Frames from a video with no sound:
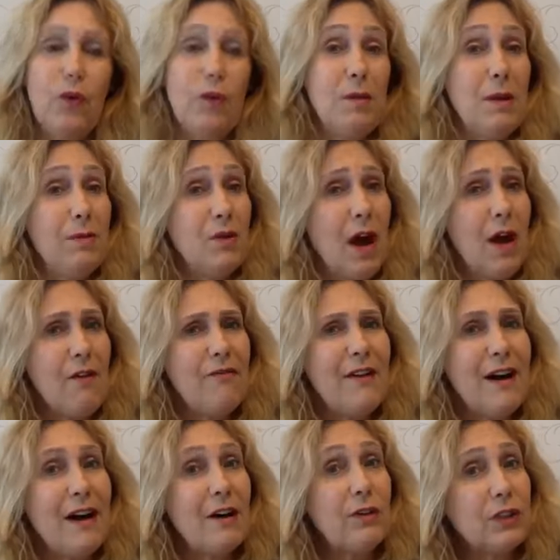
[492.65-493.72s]
or maybe you have
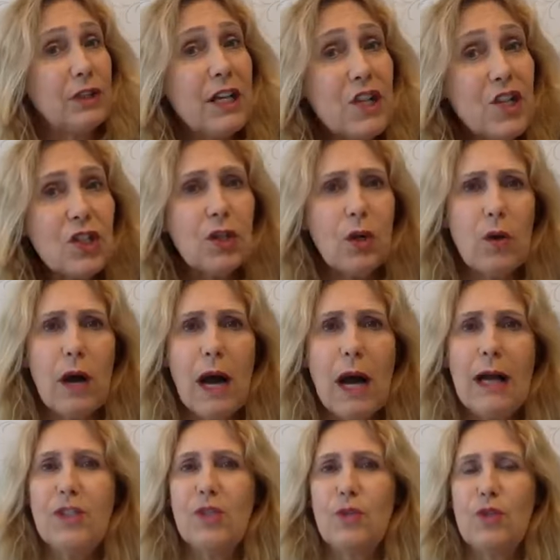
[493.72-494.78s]
foundation
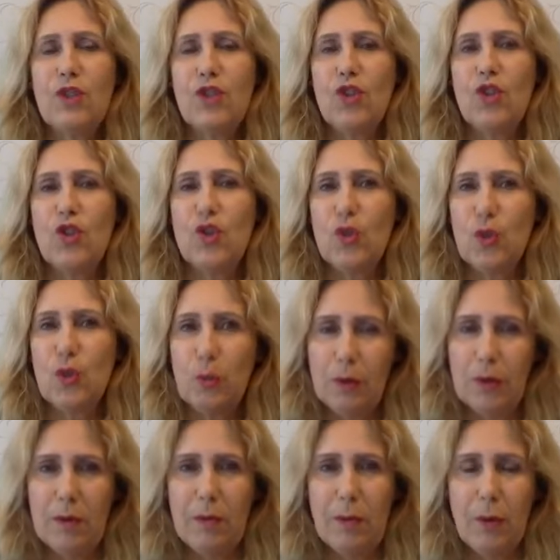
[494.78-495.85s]
cracks, which are
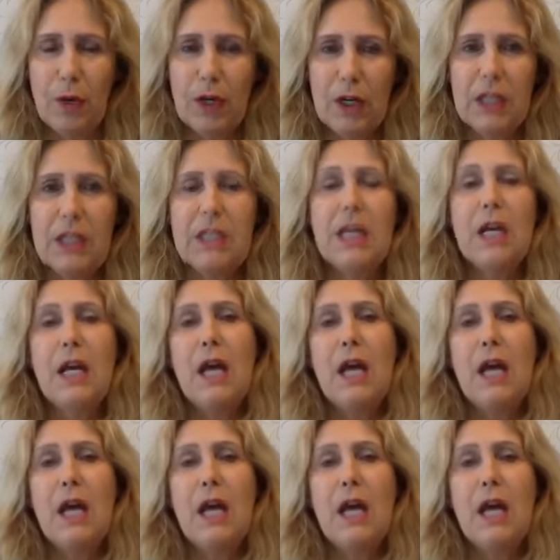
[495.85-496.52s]
super important.